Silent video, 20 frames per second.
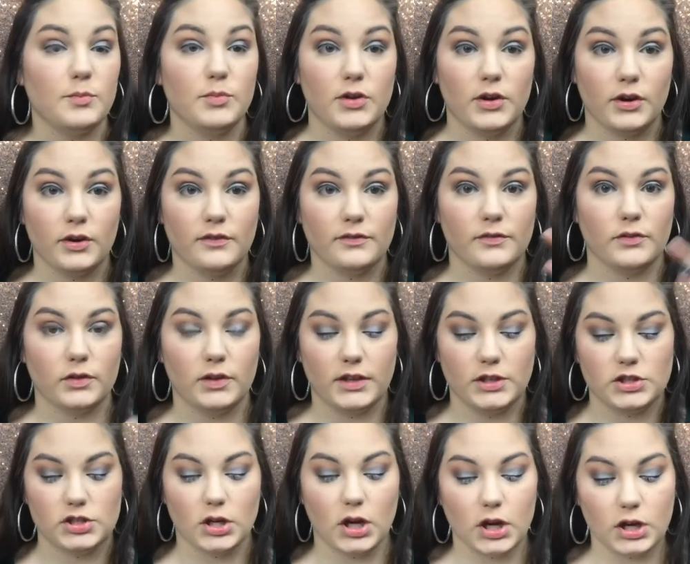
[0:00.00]
Pure Fully
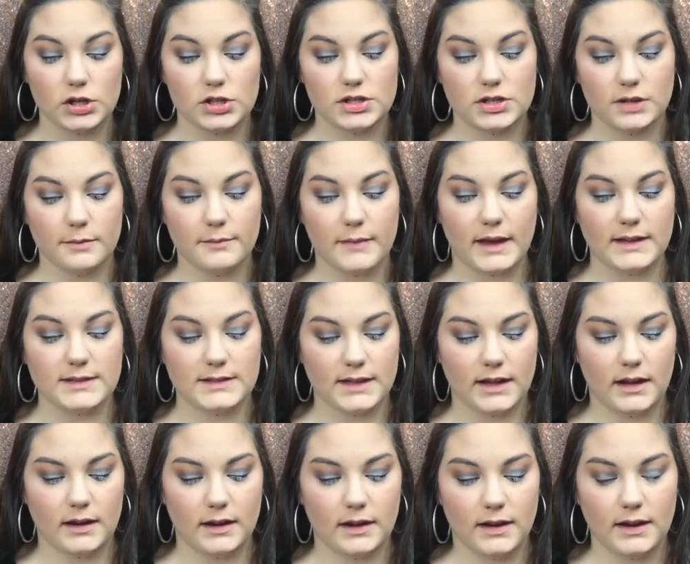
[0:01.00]
Charged
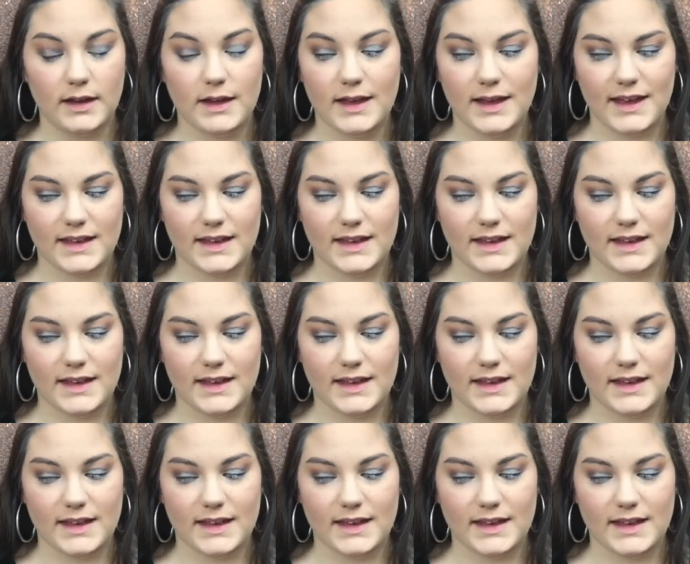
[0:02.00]
mascara.